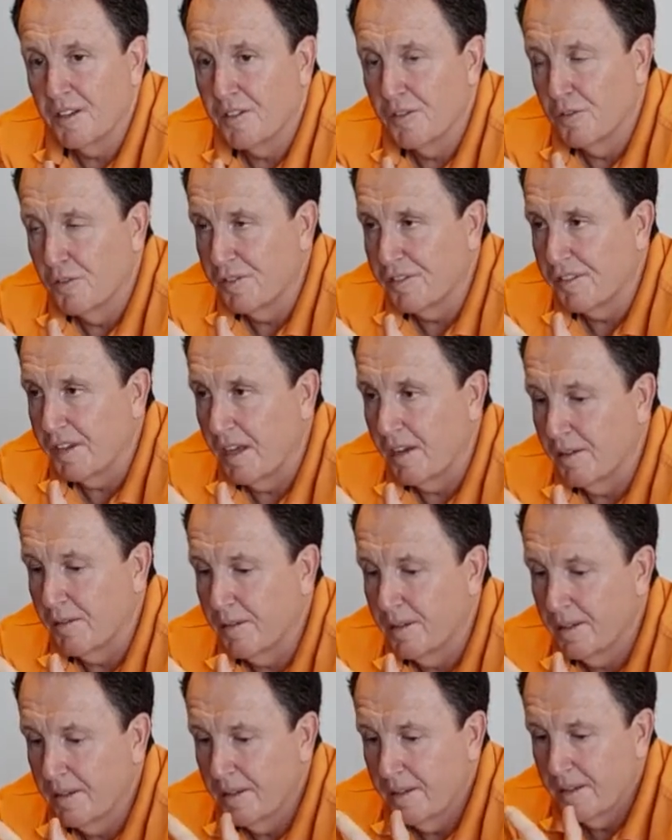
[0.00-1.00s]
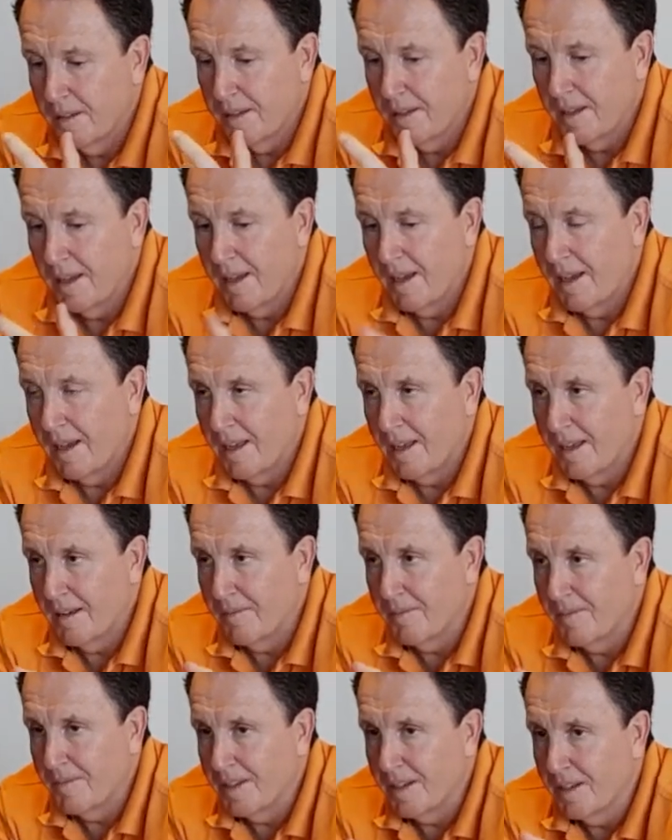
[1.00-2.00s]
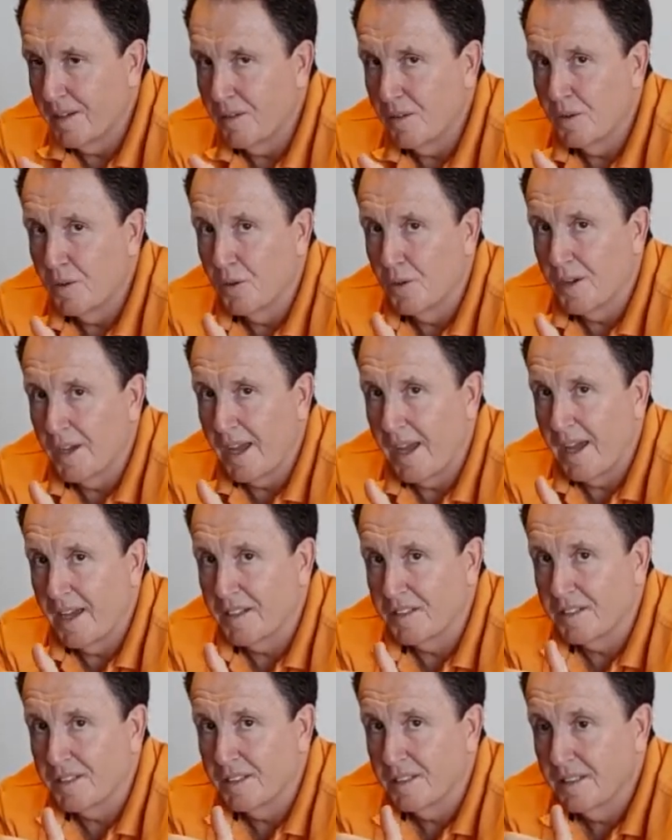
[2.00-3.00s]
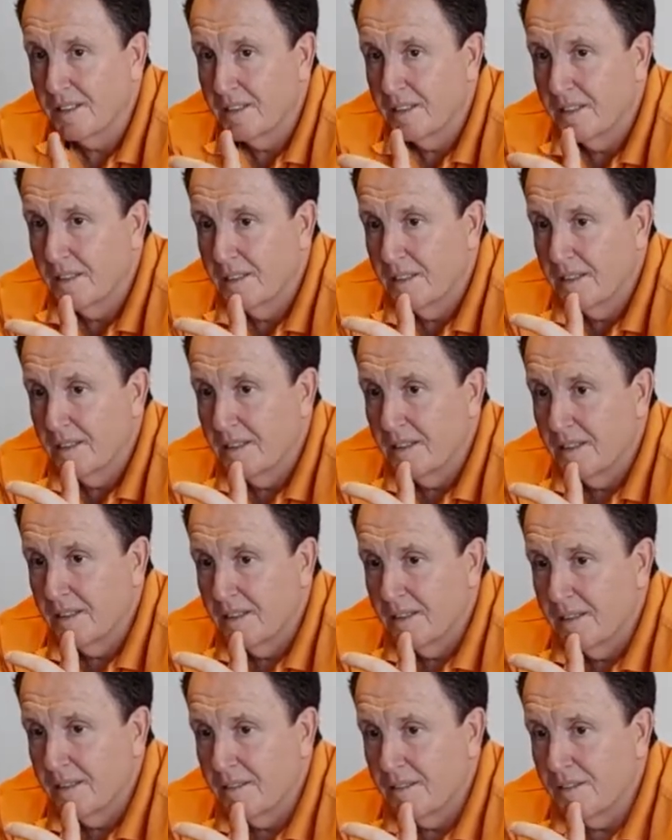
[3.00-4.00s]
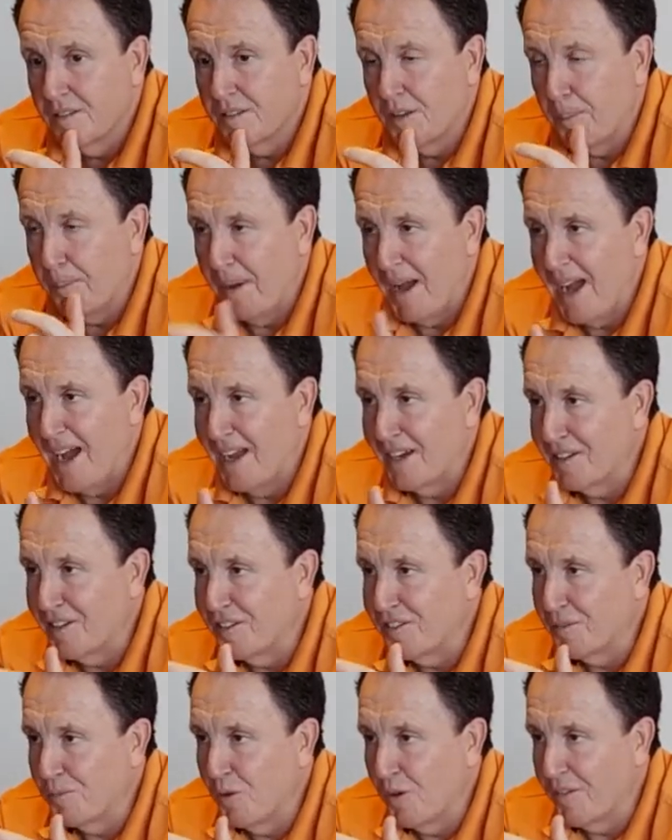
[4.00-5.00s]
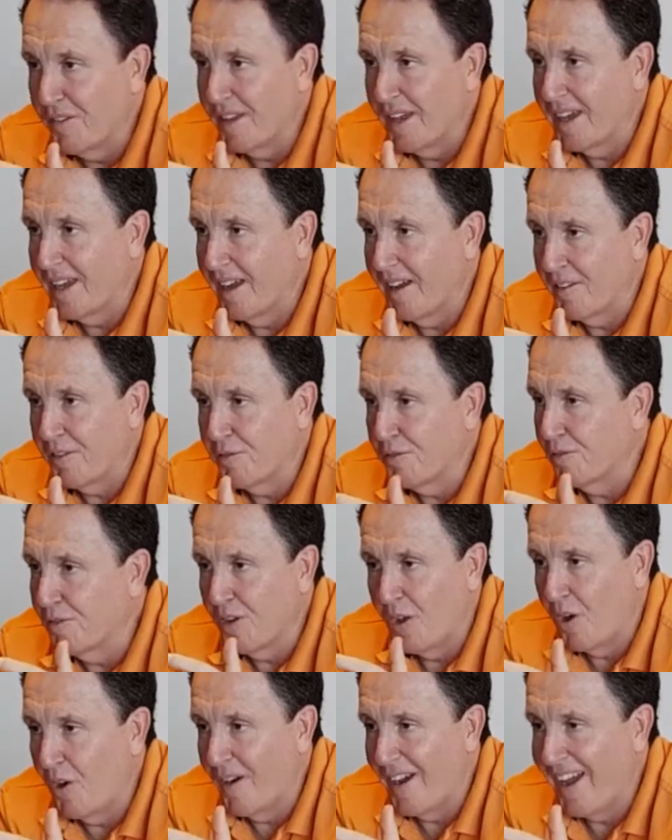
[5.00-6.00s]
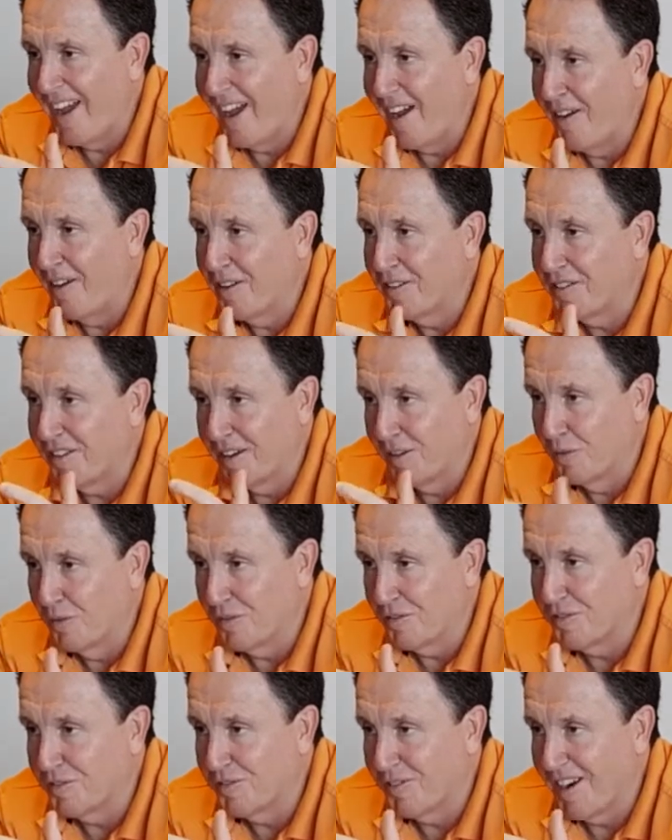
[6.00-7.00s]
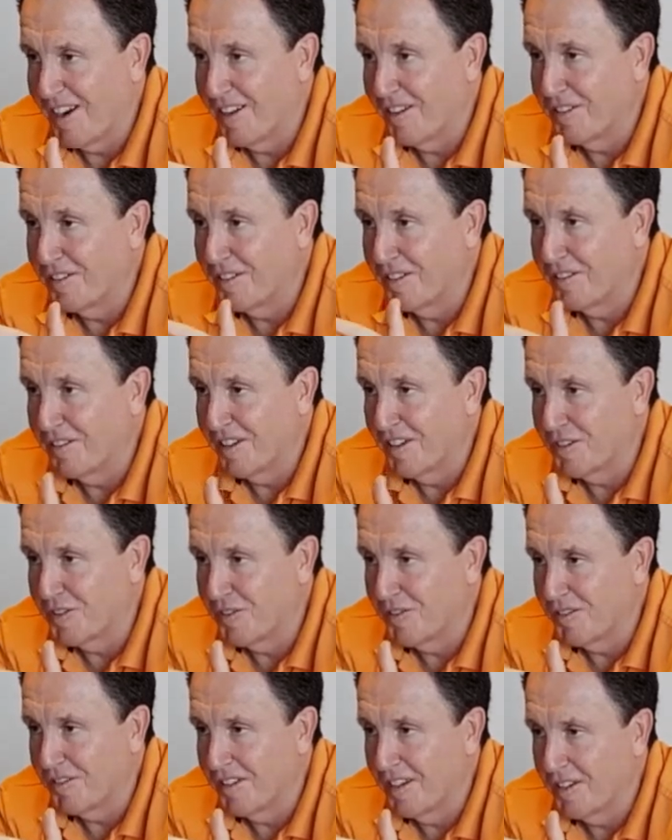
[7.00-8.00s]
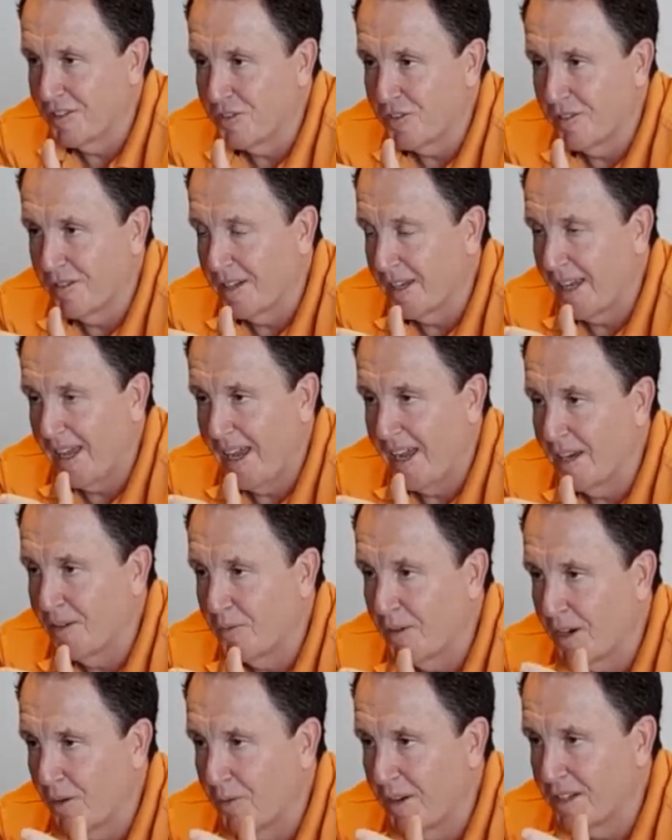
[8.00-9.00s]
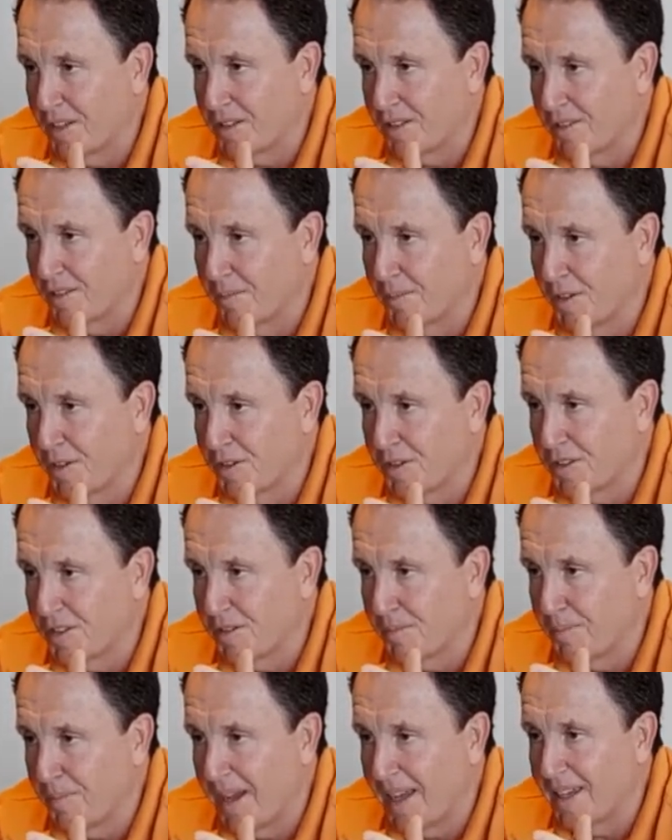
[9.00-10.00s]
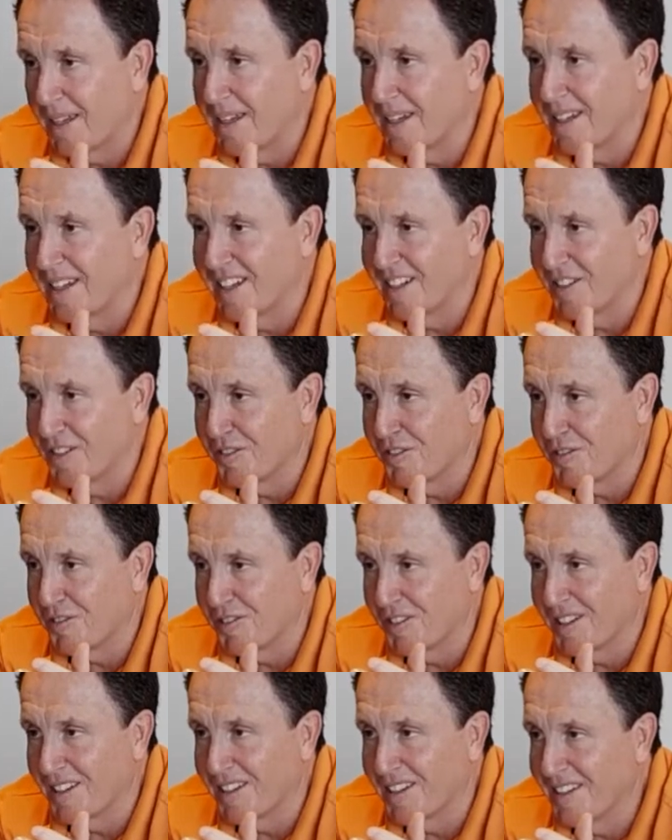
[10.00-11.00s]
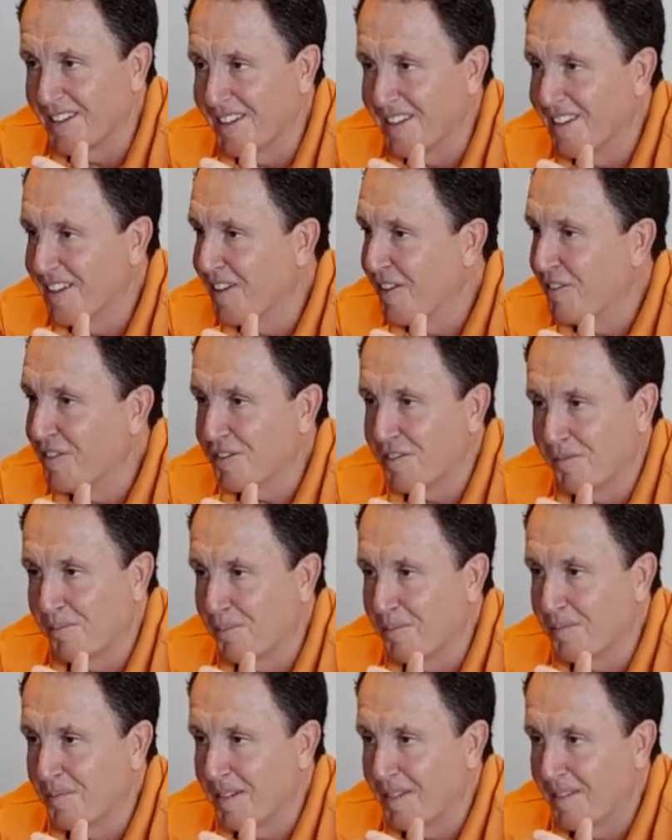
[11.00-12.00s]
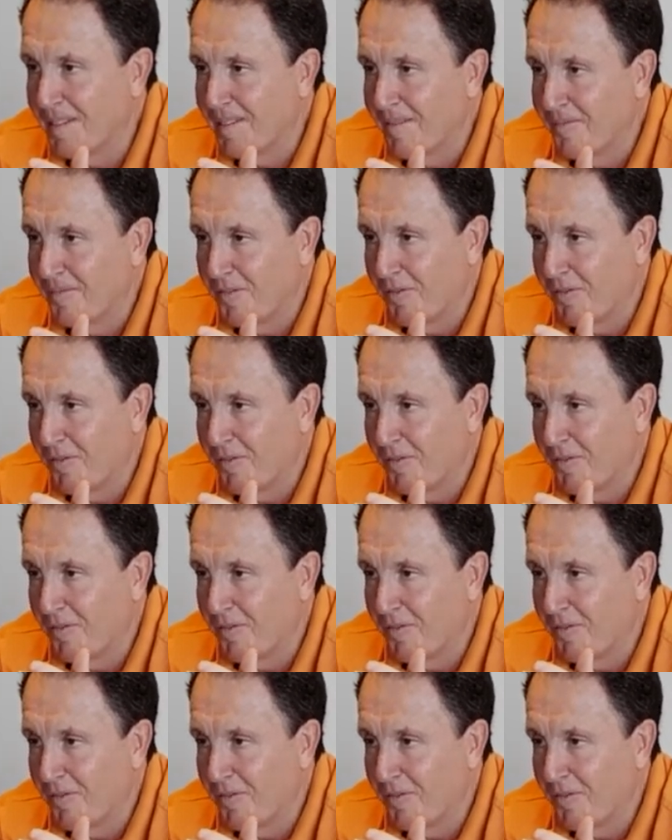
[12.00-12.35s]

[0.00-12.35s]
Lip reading: And you can also look at the partners and what they're going through, long hours, they look stressed, etc., etc. And again, when I went to the merchant banking industry, some